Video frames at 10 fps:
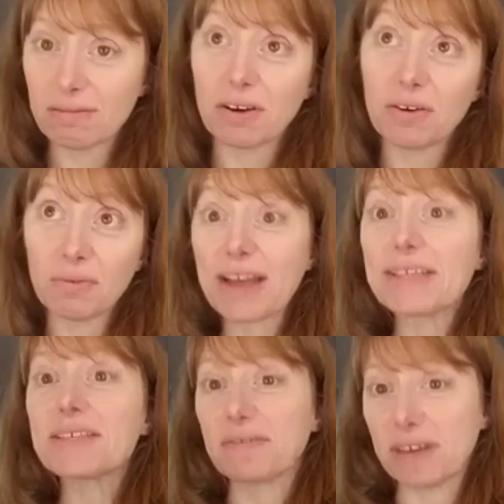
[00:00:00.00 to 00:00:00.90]
the
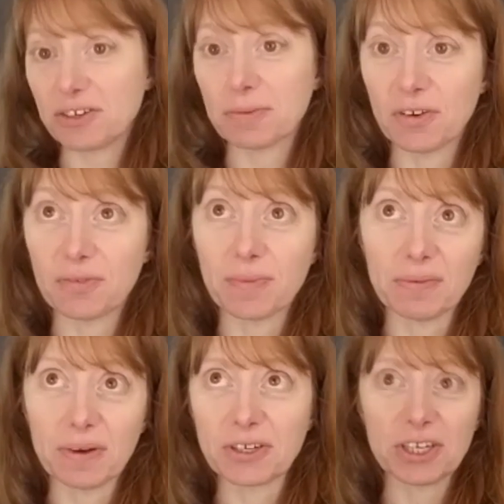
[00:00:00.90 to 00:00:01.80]
Rights of Nature movement,
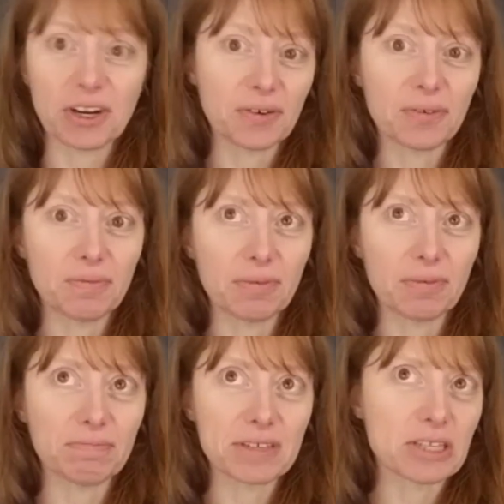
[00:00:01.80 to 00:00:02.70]
which,
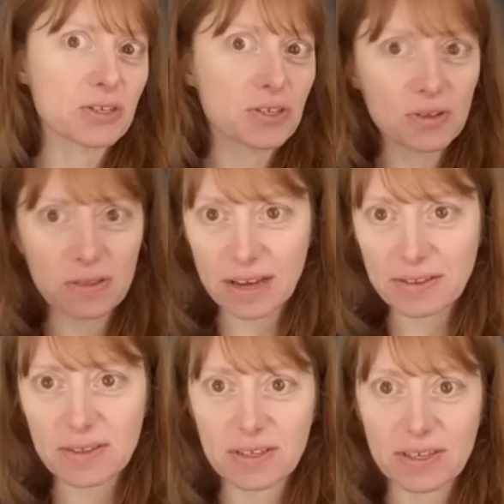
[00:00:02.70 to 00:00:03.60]
since
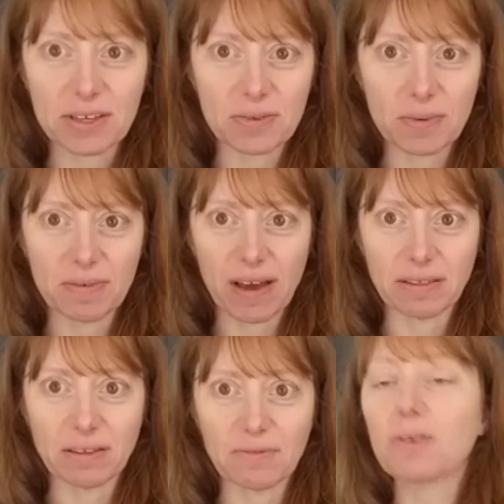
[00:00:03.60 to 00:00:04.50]
2006, we've had
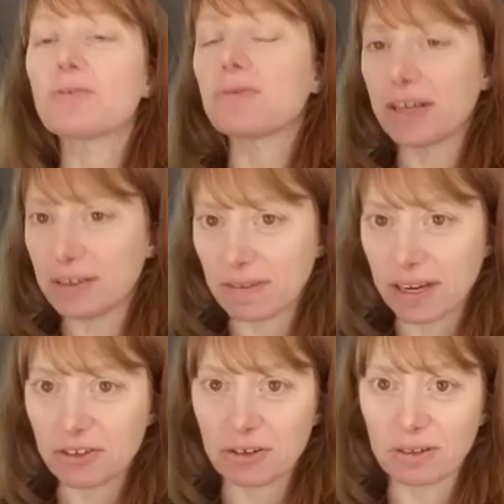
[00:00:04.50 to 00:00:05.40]
the first Rights of
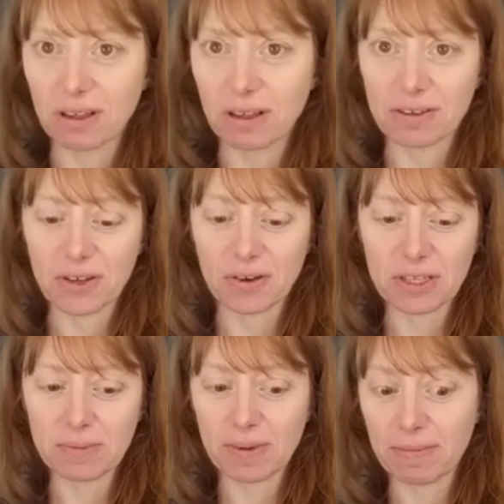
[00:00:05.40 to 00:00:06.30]
Nature law. So
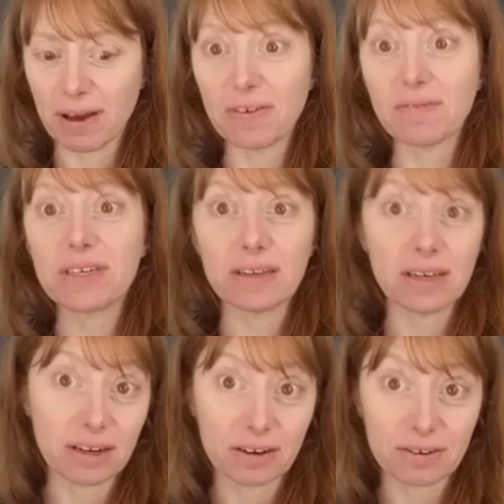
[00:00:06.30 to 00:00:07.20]
it's been about
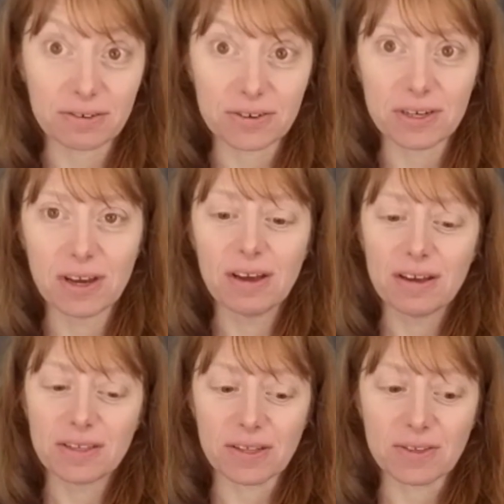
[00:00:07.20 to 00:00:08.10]
15 years
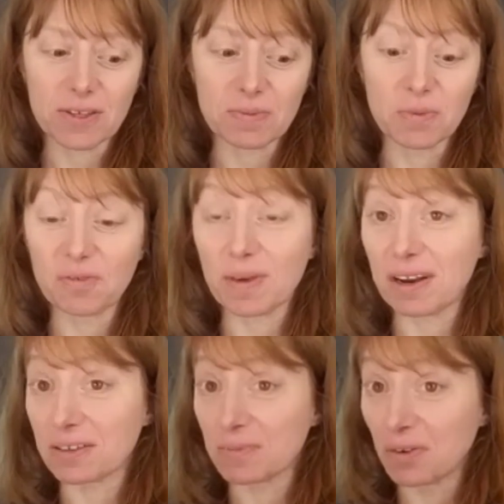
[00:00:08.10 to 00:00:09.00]
since this
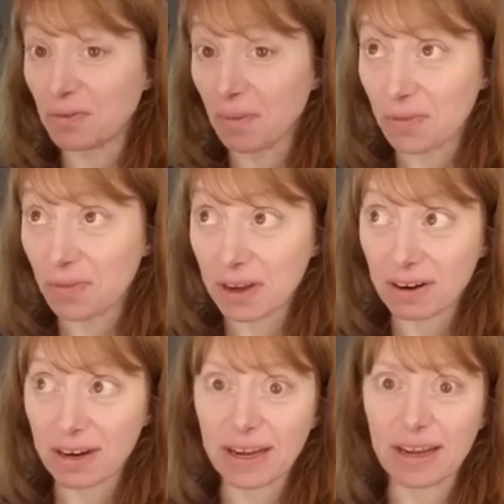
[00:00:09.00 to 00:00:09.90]
movement has moved from
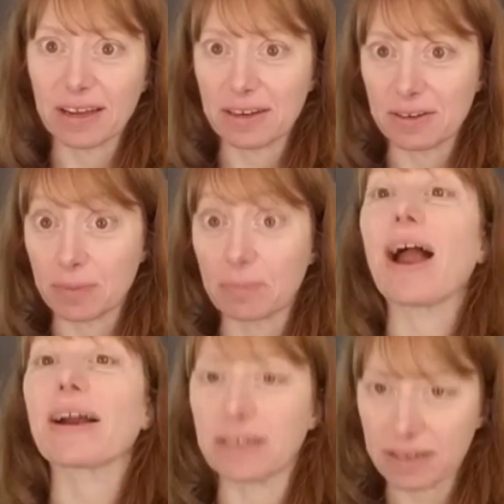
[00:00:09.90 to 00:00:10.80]
theory into
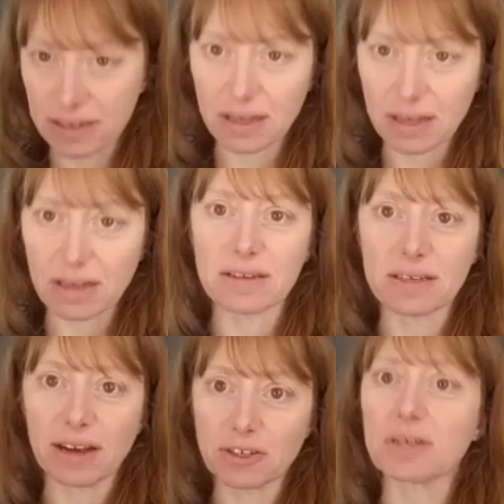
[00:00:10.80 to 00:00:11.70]
practice. That is
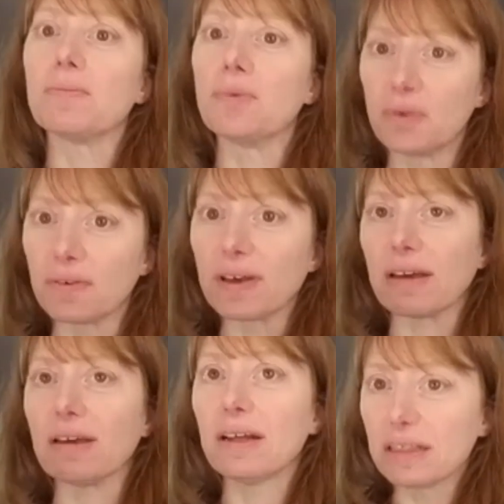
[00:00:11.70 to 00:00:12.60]
actually
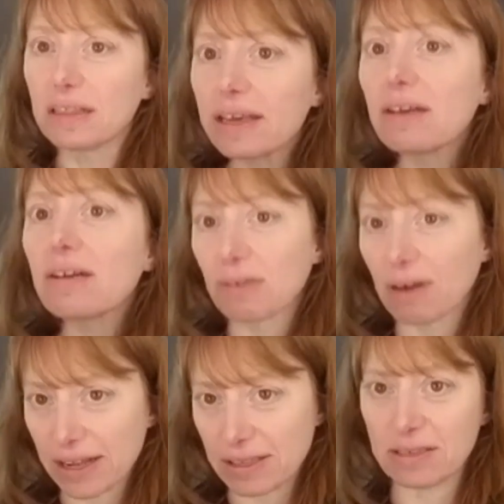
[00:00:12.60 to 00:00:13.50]
moving legal
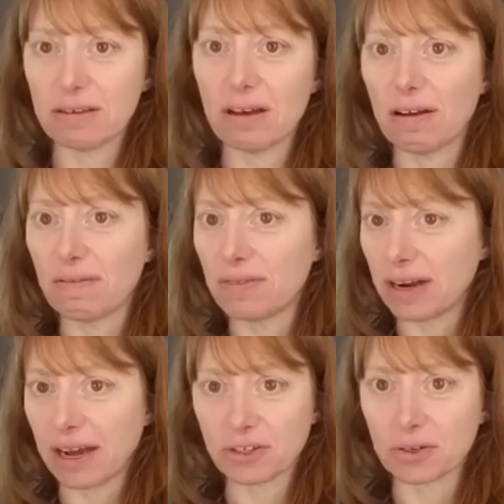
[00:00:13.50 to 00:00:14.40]
rights of the
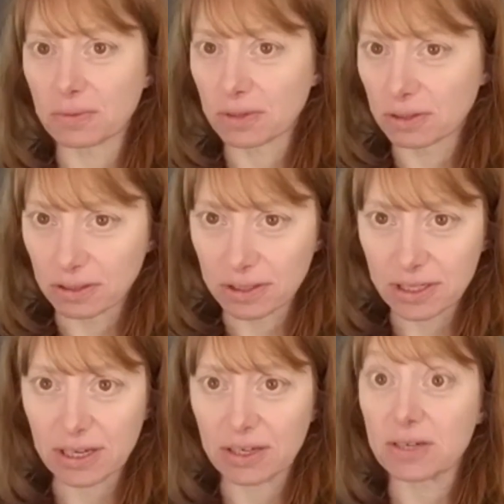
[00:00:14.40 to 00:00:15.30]
natural world
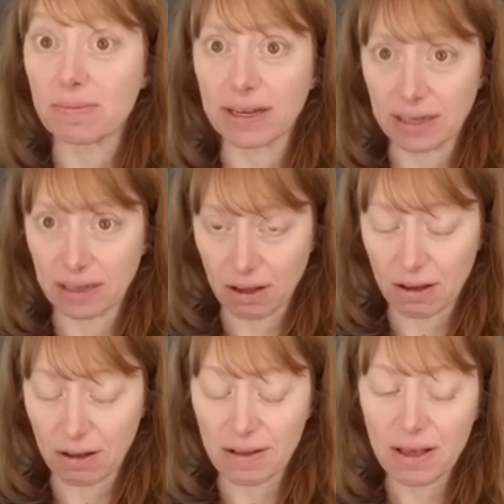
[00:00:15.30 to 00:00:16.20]
into binding
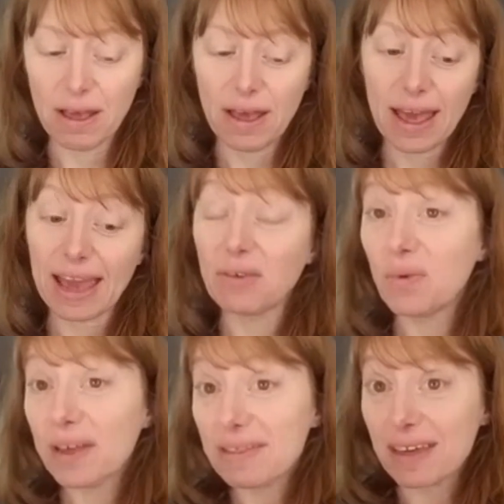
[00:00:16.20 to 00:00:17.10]
law. And
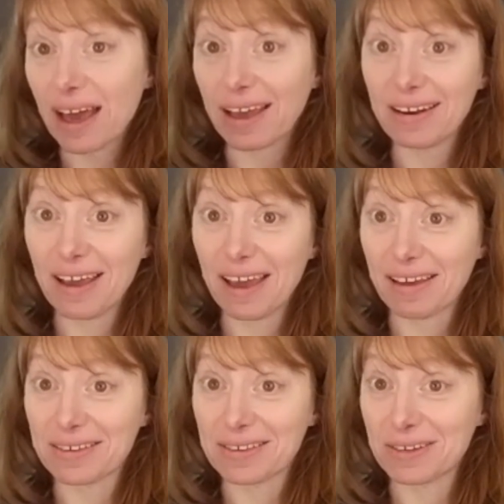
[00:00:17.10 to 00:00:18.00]
with that
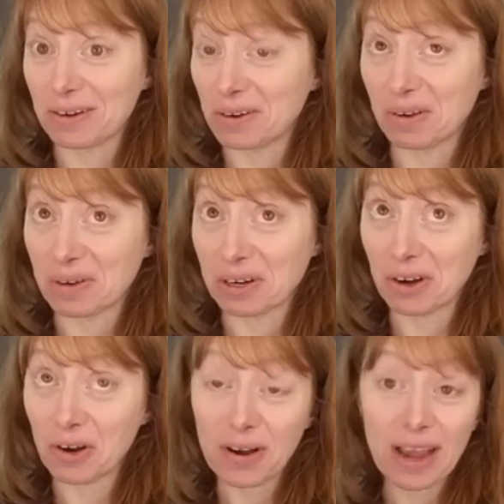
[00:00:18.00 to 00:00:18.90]
has, when you're
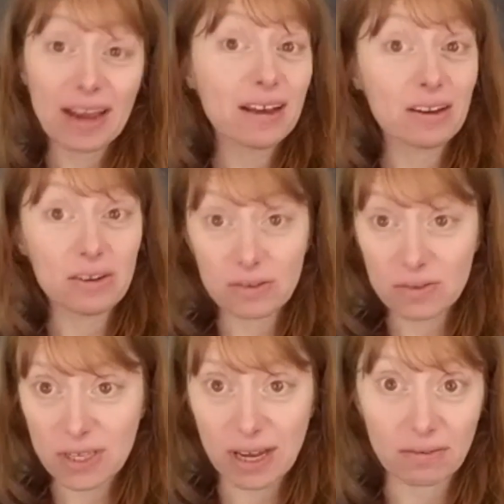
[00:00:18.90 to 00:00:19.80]
creating a new
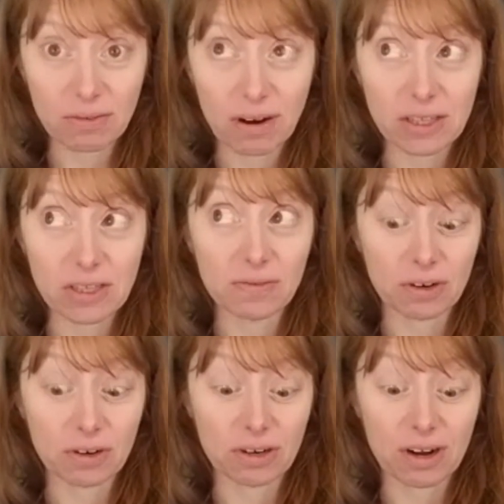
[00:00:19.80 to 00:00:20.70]
set of rights
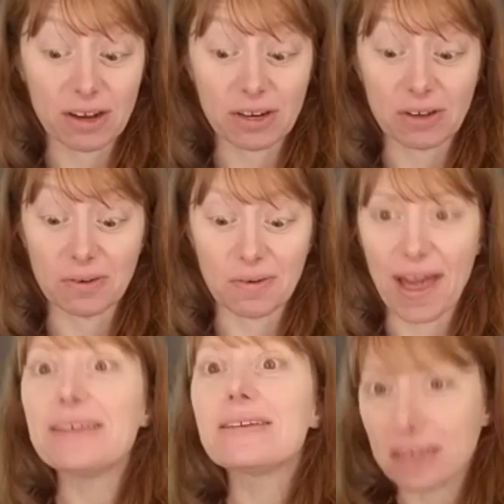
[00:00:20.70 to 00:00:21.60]
for a new
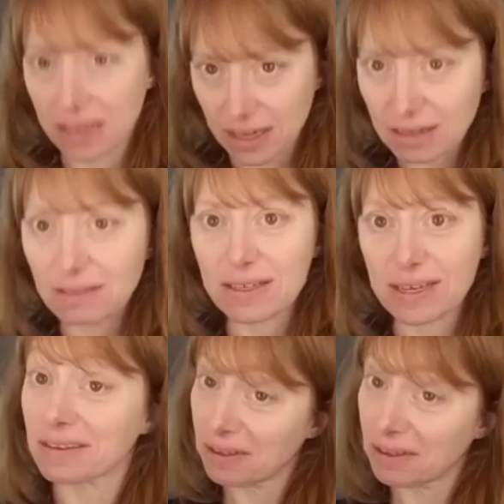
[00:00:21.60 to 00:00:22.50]
entity, in this
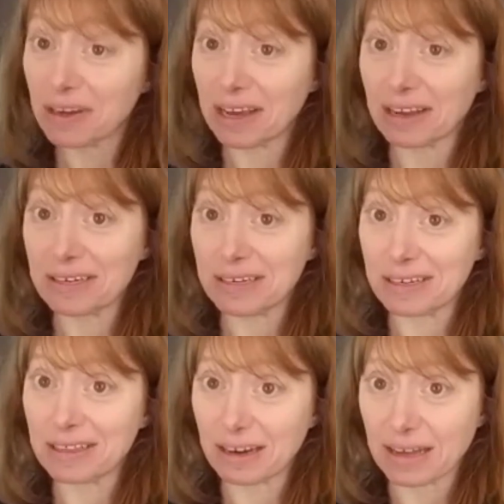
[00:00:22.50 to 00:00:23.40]
case, a living entity
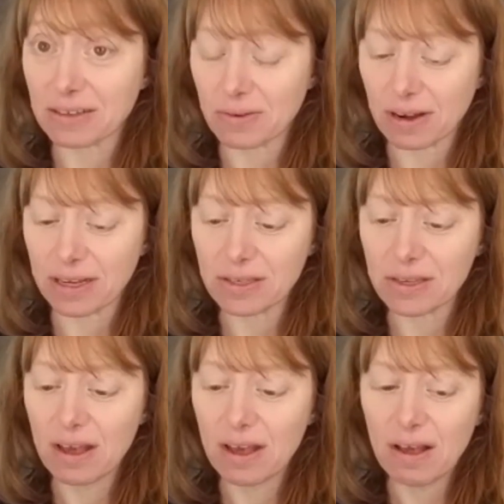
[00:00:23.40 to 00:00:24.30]
that has rights,
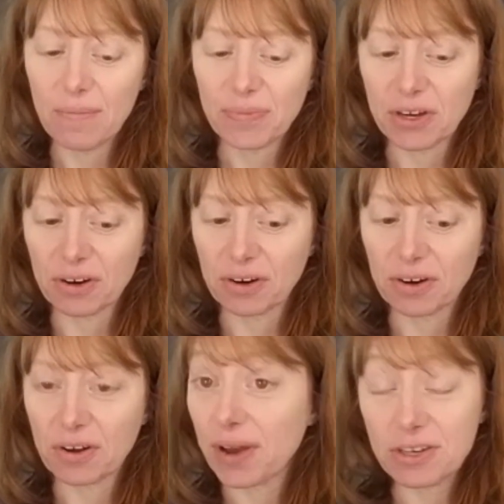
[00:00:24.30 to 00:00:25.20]
you're
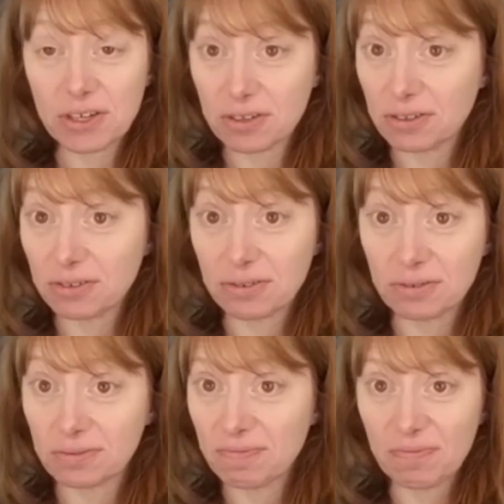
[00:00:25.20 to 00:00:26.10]
going
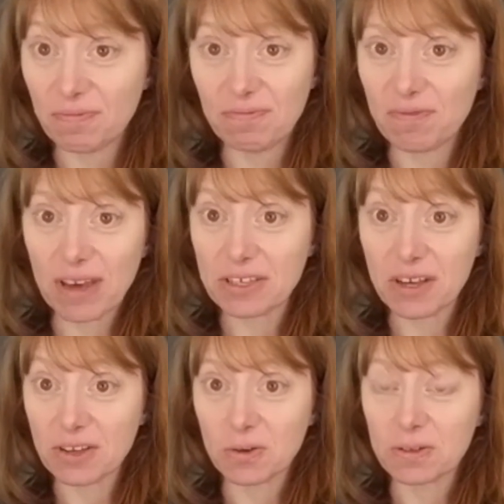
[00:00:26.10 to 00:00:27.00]
to face
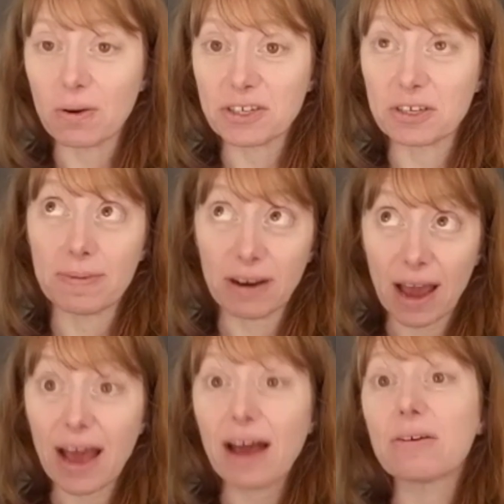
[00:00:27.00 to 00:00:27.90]
all sorts of questions about
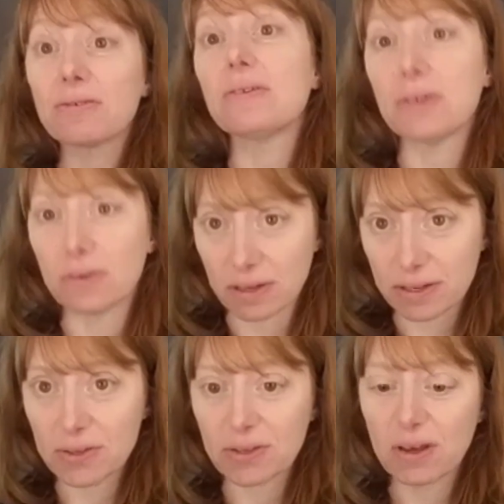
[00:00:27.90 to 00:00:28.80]
how do you do this?